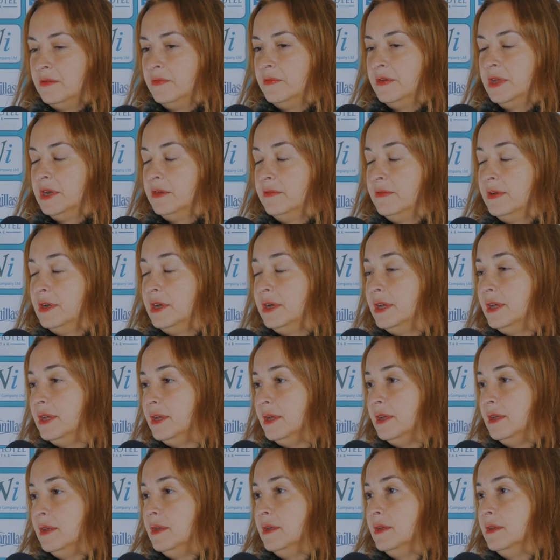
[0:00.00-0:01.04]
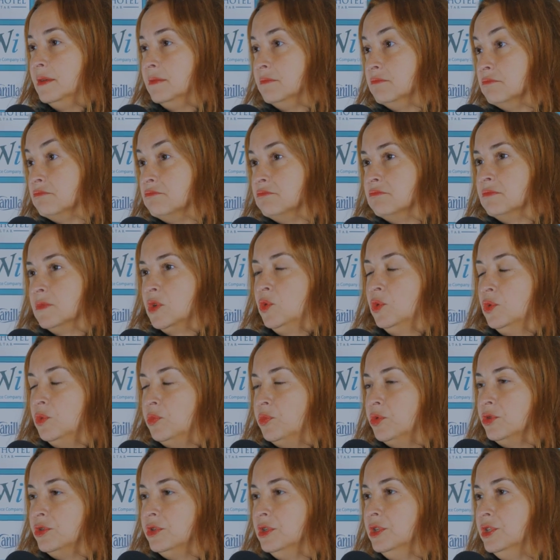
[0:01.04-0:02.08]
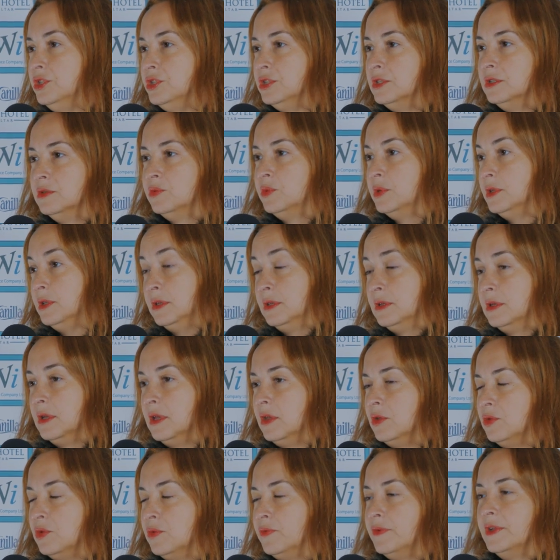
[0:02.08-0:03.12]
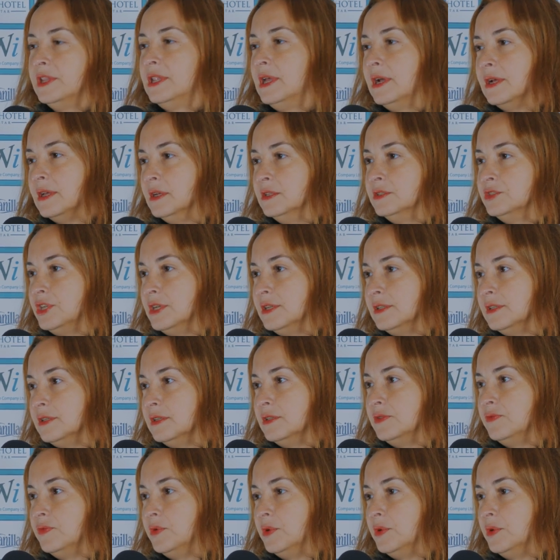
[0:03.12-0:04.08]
very, very good position with a lot of attacking chances